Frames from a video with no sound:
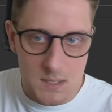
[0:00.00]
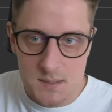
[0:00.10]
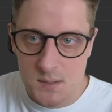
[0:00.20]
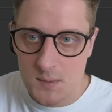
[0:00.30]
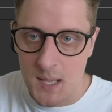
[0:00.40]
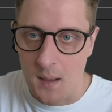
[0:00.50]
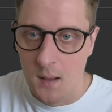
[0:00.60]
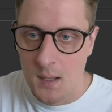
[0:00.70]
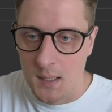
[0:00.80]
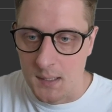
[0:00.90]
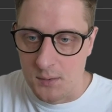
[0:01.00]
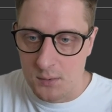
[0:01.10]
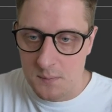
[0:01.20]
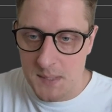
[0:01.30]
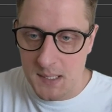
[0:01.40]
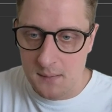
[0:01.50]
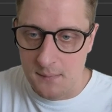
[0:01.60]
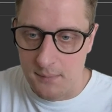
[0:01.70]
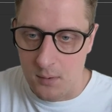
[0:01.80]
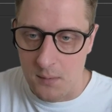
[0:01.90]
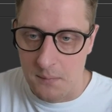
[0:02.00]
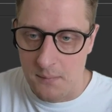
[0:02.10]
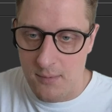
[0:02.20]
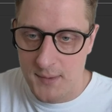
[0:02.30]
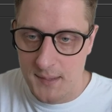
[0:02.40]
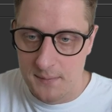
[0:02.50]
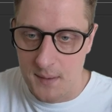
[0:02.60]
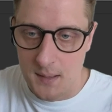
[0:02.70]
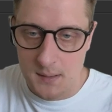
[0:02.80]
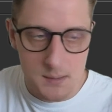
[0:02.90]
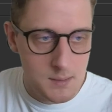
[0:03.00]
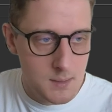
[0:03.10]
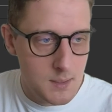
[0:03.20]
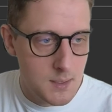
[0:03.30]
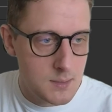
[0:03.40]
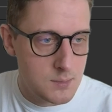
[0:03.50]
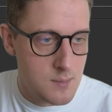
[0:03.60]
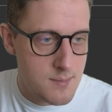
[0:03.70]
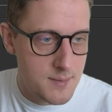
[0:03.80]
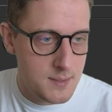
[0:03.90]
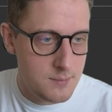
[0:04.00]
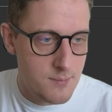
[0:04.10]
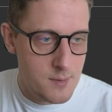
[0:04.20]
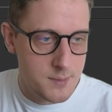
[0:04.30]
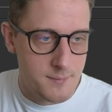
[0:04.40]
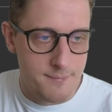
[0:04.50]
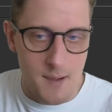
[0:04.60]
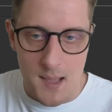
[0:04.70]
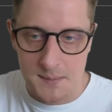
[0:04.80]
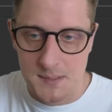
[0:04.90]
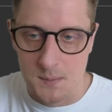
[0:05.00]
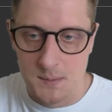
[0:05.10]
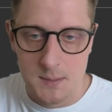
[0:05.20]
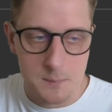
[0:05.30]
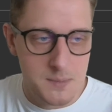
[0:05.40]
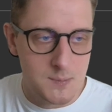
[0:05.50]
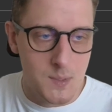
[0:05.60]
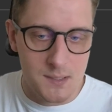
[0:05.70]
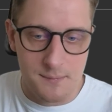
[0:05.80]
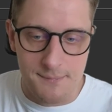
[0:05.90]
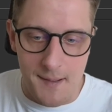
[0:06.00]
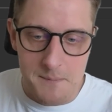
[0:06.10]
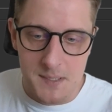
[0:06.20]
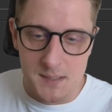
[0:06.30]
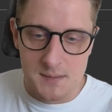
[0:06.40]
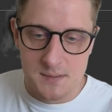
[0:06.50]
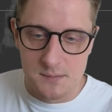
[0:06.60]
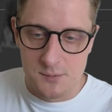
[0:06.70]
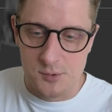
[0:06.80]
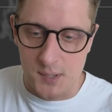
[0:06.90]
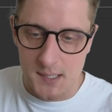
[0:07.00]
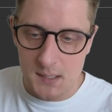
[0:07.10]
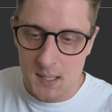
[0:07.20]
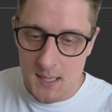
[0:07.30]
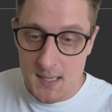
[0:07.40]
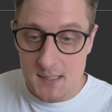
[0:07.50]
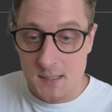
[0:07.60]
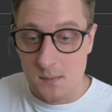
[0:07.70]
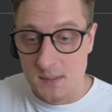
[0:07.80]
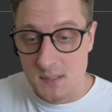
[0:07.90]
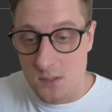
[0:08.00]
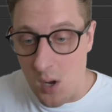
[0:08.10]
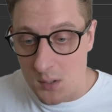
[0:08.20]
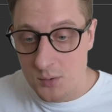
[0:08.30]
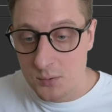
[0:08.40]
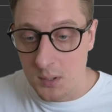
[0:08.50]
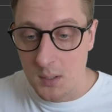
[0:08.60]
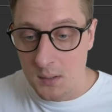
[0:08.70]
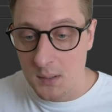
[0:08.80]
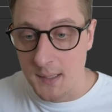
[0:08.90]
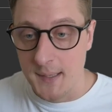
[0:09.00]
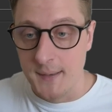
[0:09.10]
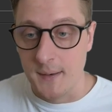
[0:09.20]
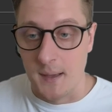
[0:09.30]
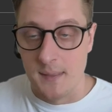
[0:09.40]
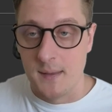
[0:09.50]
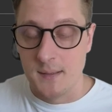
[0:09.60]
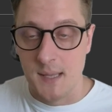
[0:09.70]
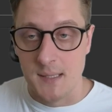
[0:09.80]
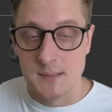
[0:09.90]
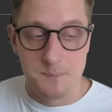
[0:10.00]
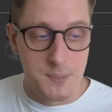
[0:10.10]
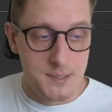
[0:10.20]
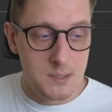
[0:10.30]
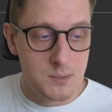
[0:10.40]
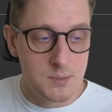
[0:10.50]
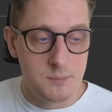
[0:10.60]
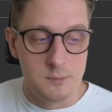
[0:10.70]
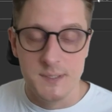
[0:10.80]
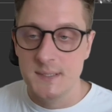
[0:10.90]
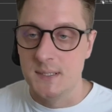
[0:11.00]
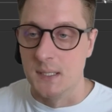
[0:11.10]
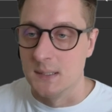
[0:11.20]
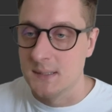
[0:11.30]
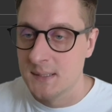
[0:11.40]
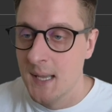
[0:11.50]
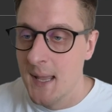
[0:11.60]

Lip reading: So yeah, it took me from 310 to 335, so it took me 25 minutes to train. So it's not too long, and I think that's pretty good results.